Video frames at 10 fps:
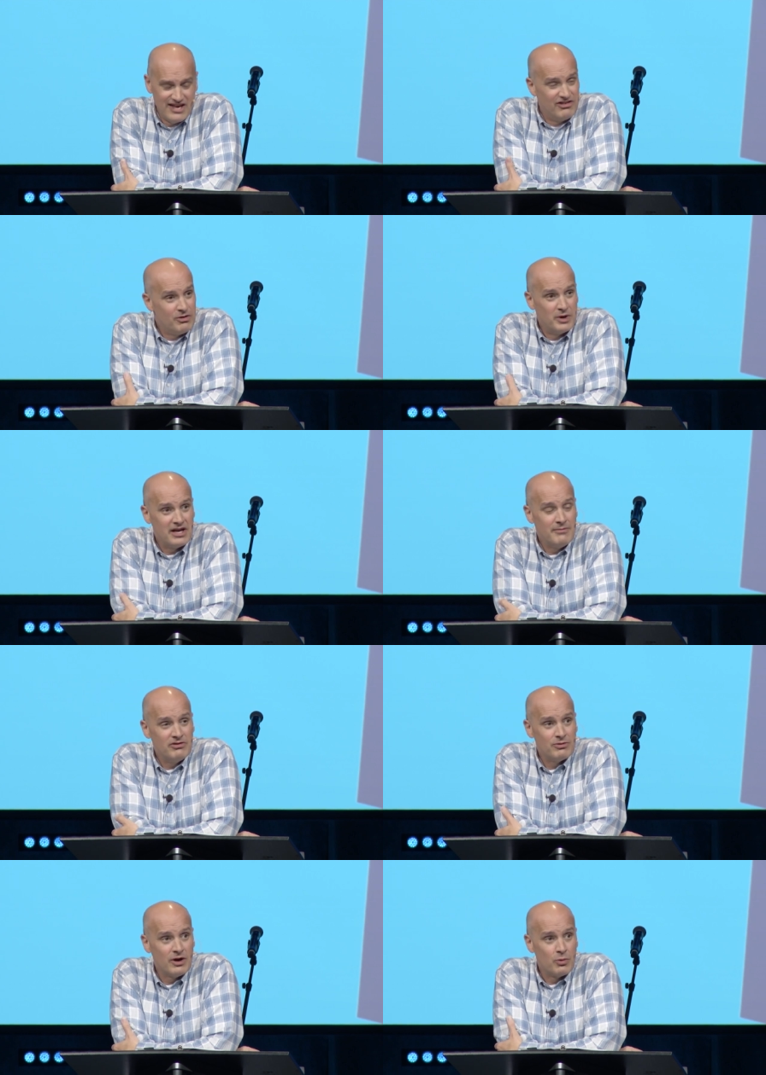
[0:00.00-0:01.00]
So when it comes
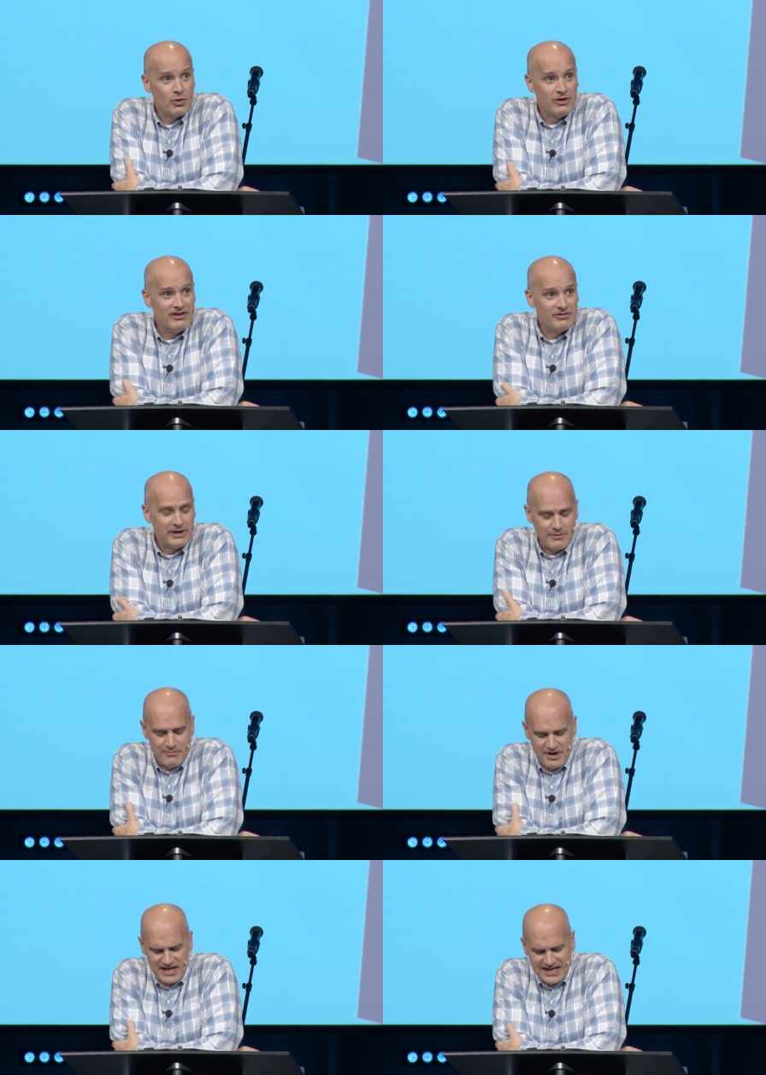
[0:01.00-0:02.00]
to our worries about
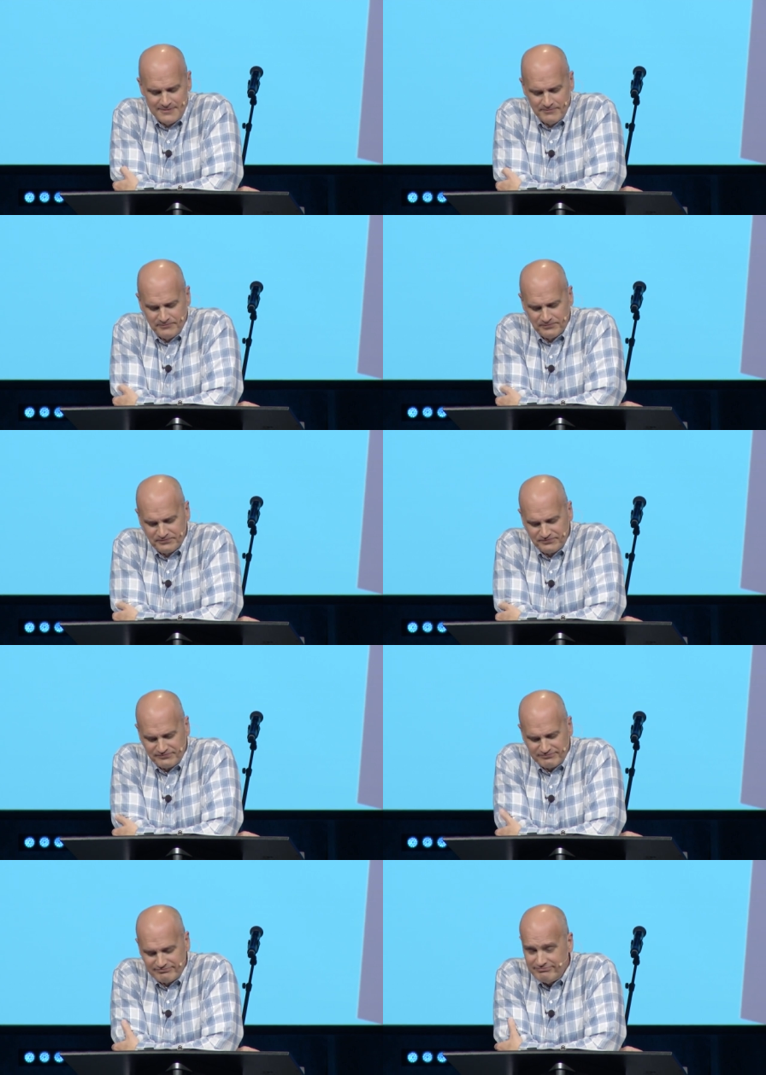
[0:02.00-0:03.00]
money,
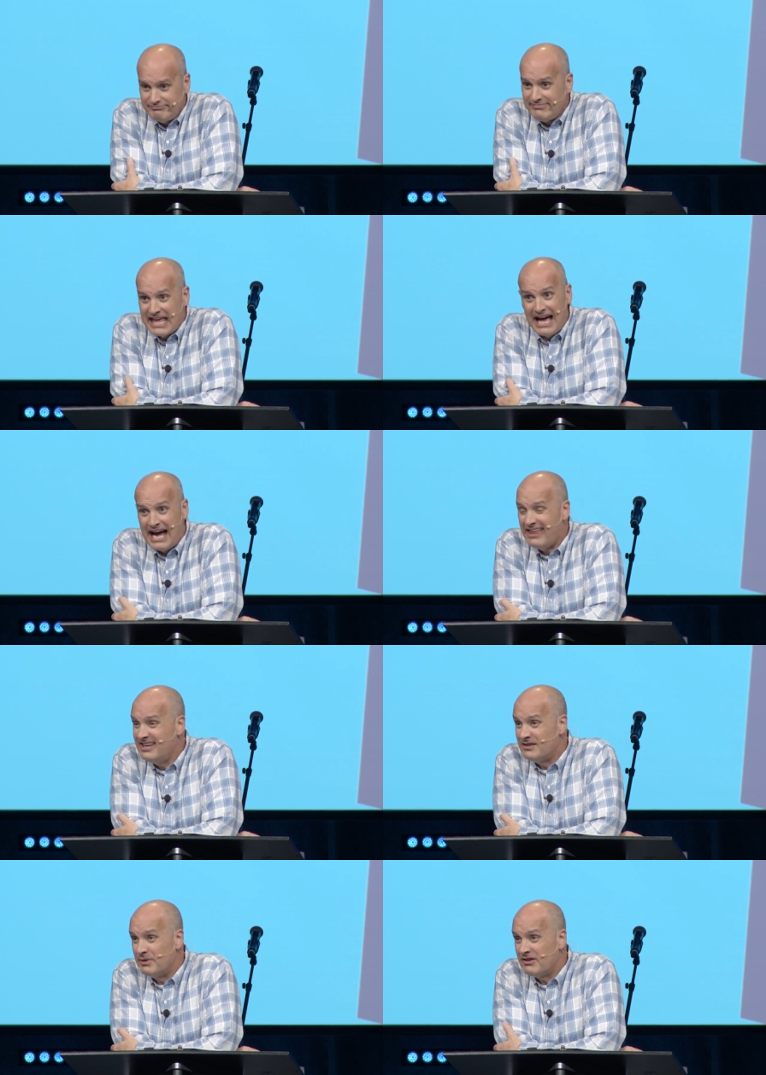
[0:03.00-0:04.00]
I
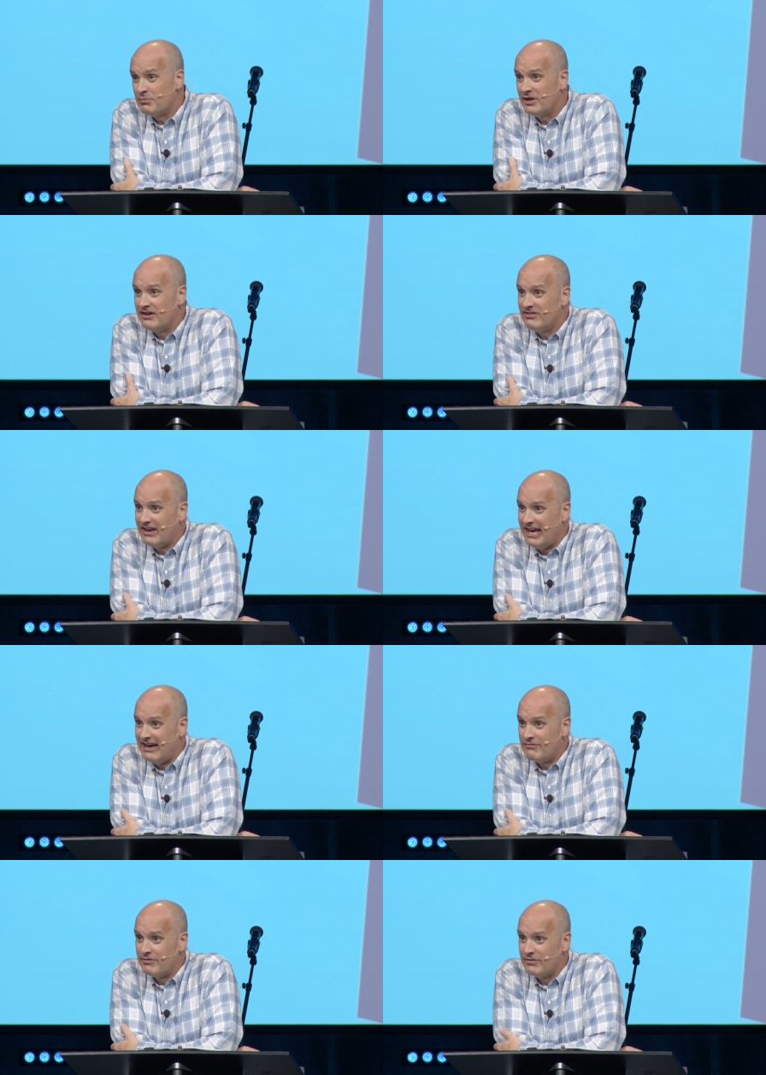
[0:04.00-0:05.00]
think the best place to
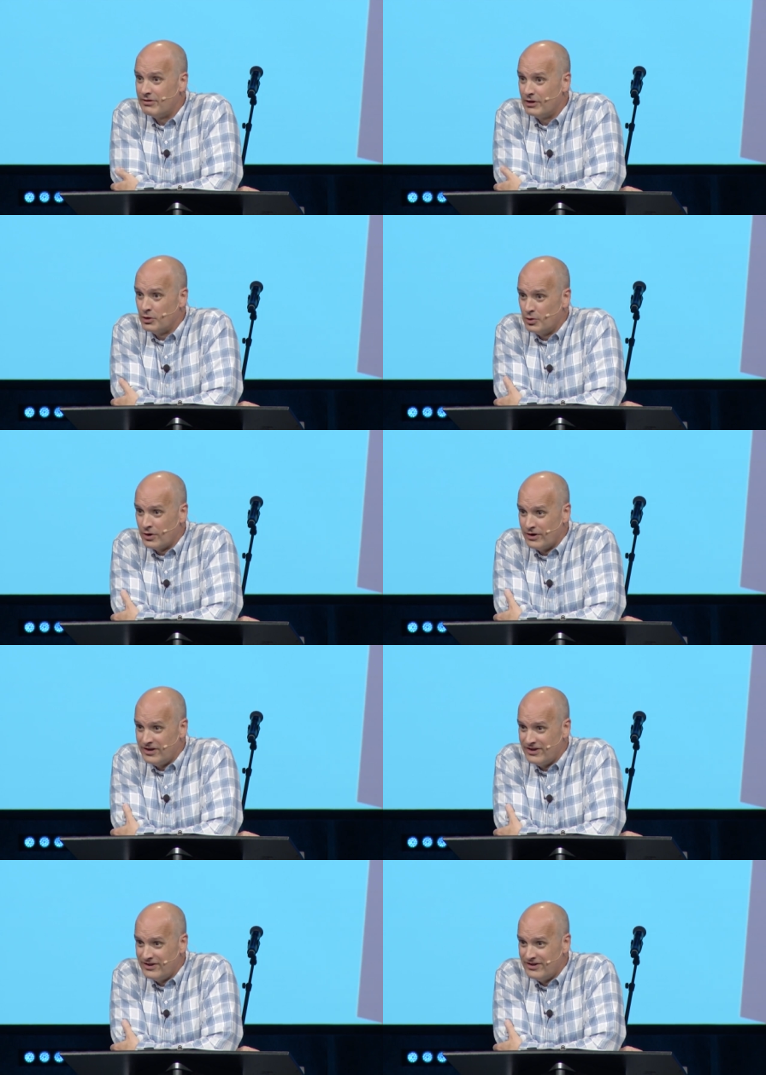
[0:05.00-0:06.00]
have the Lord
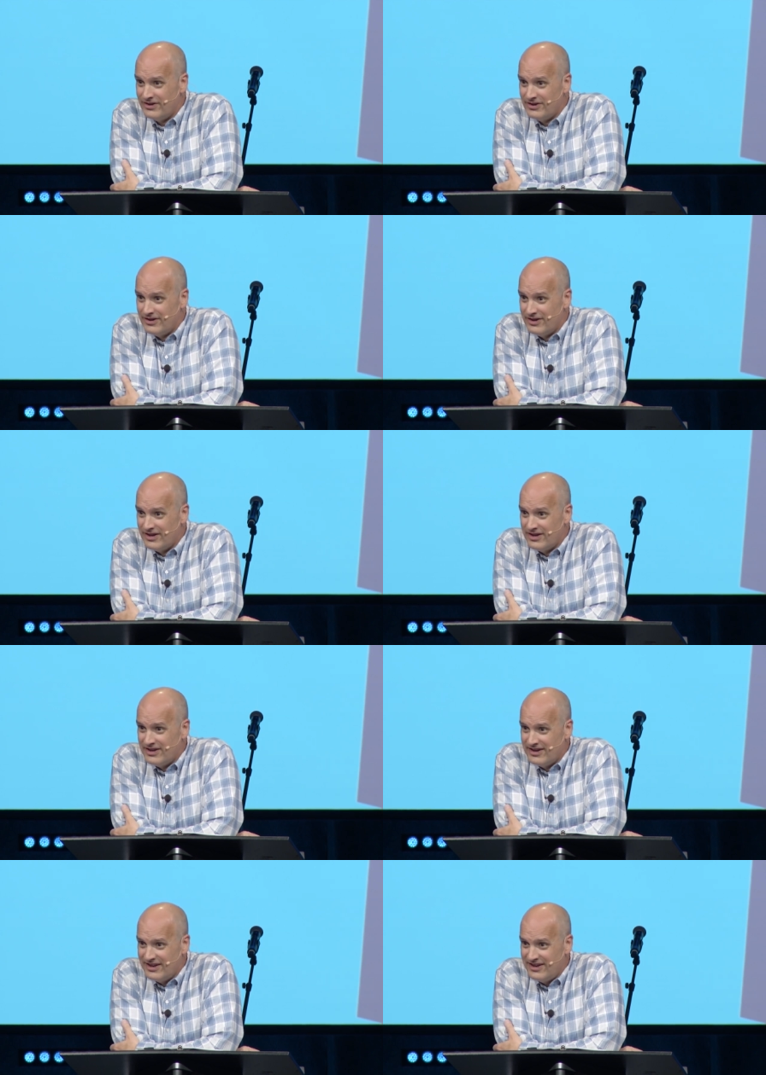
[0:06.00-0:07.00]

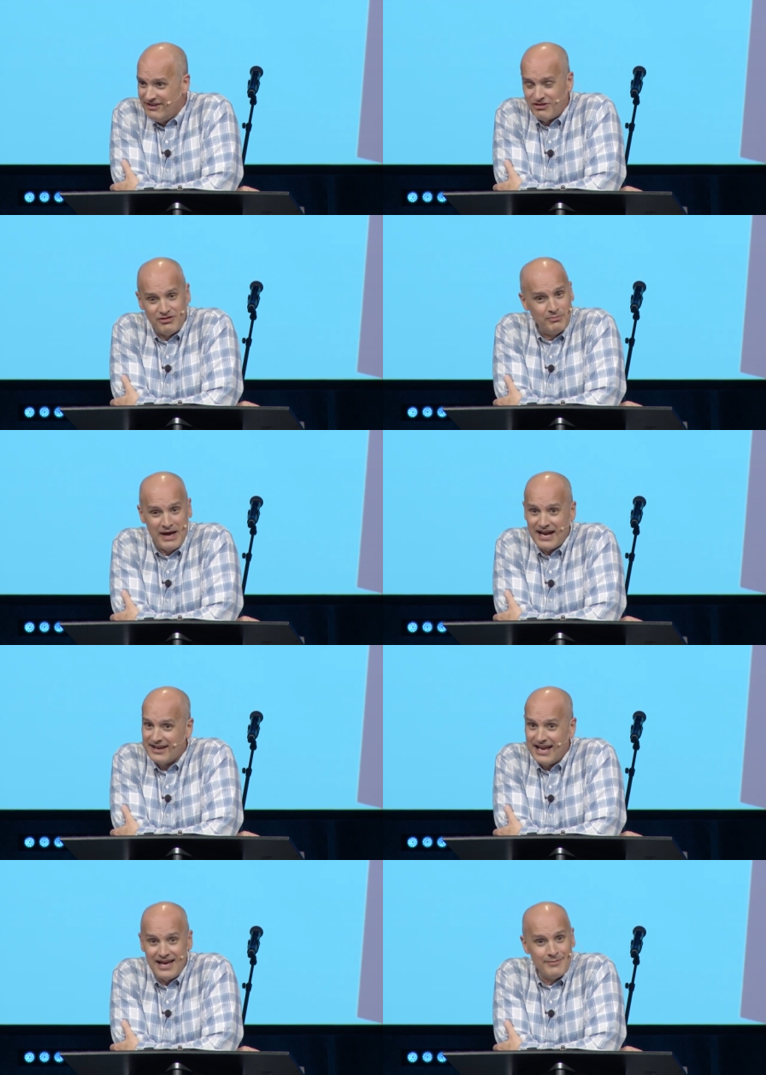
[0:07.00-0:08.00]
is smack
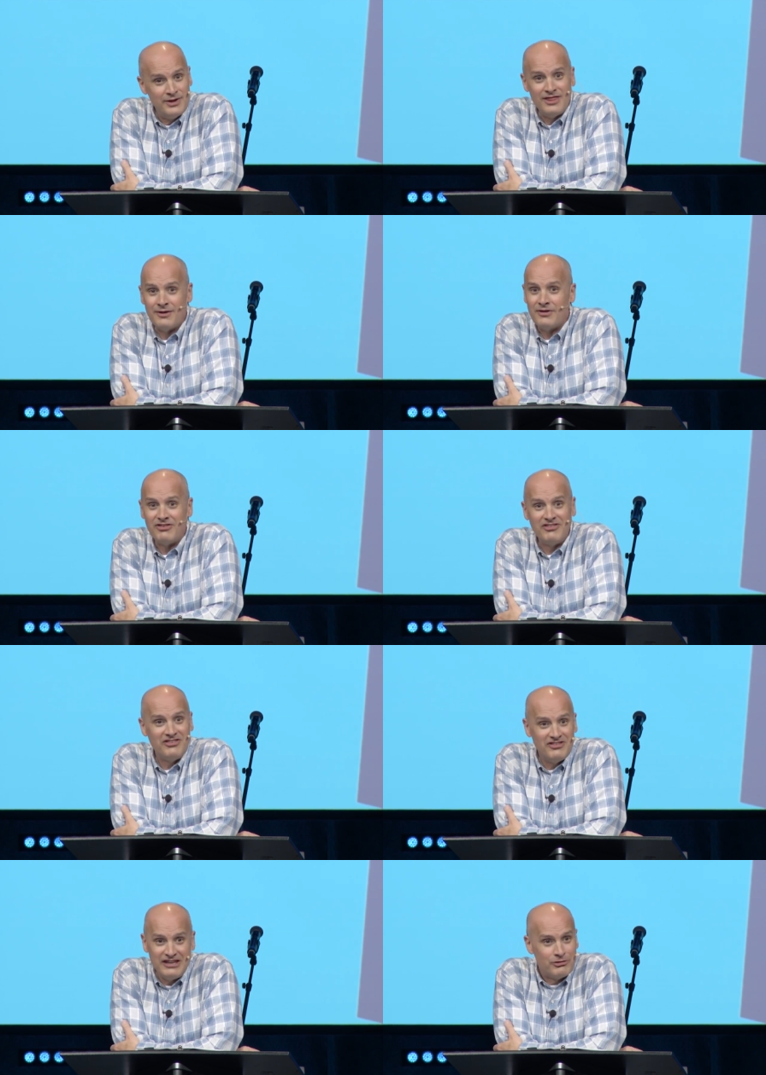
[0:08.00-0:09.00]
dab in the
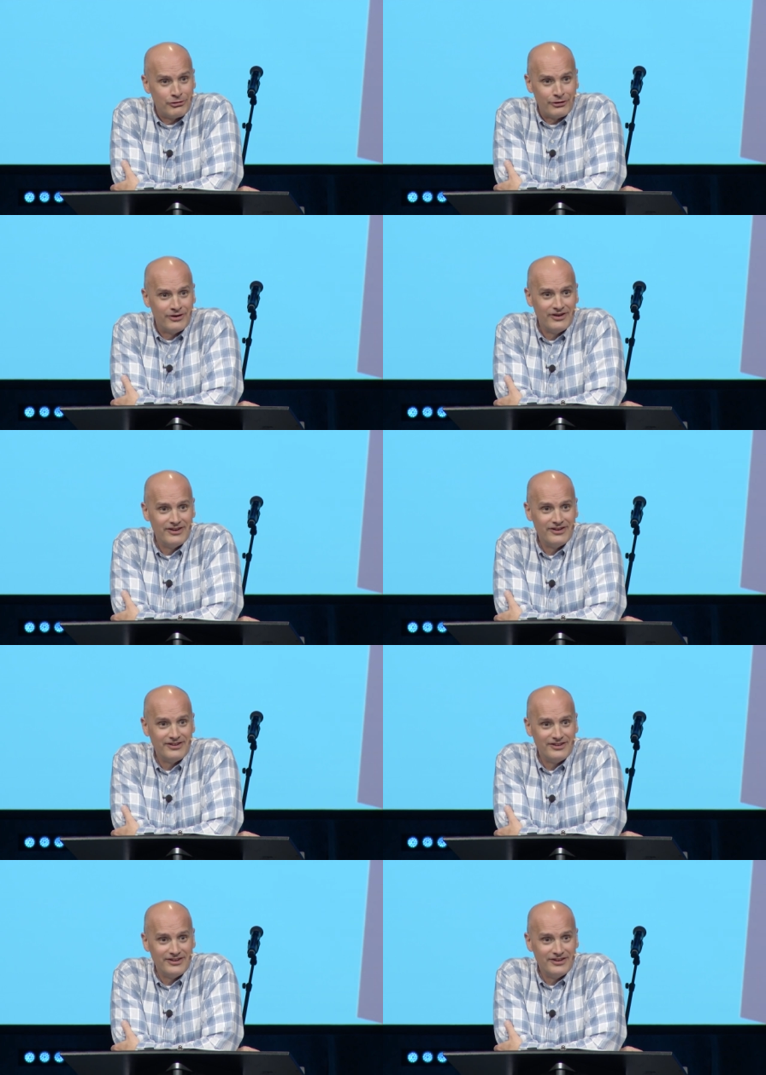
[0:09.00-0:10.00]
center
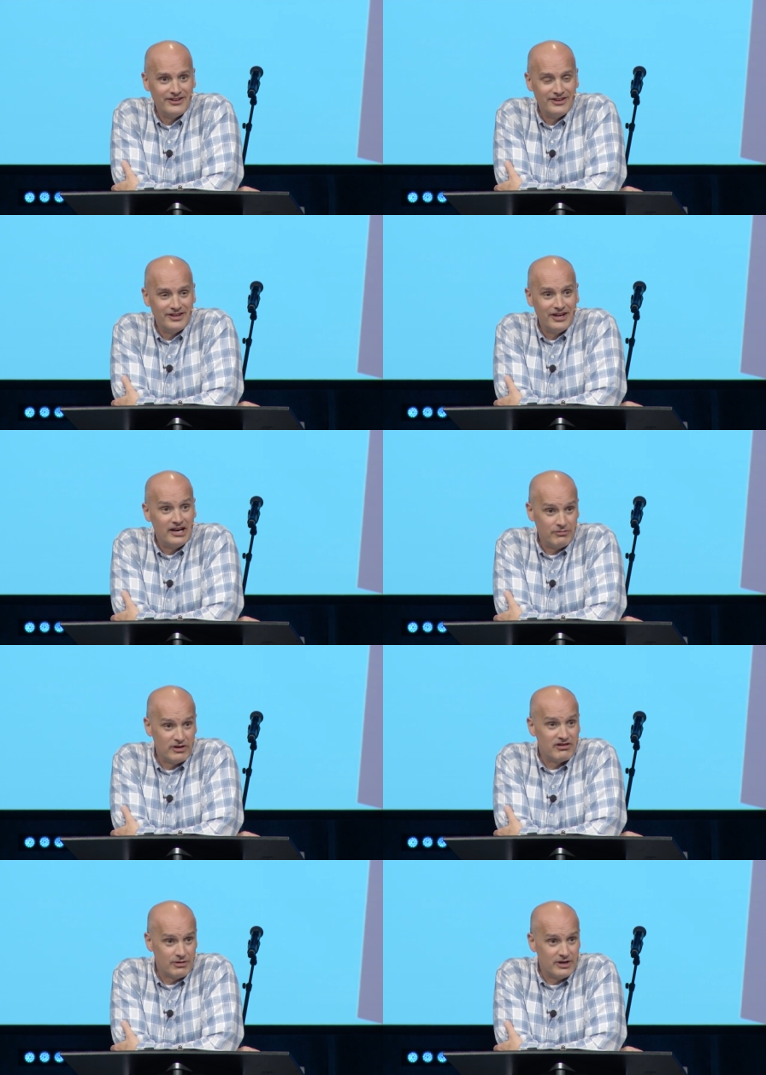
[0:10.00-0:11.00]
of
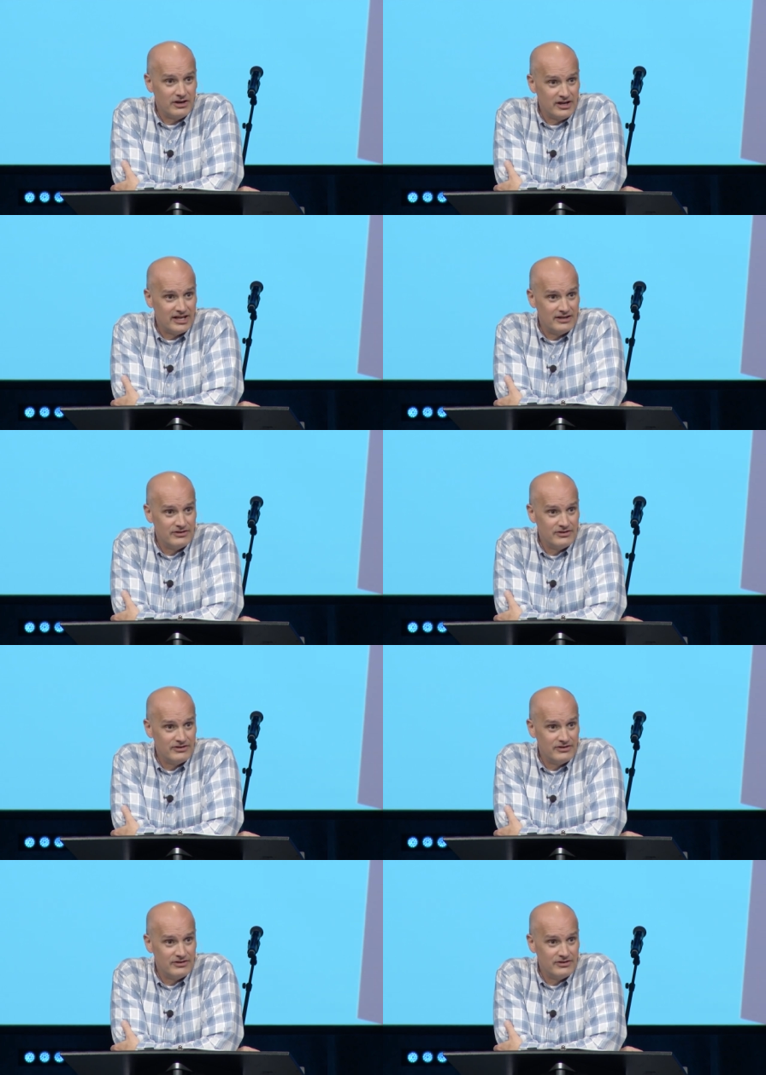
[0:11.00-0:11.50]
what's going on.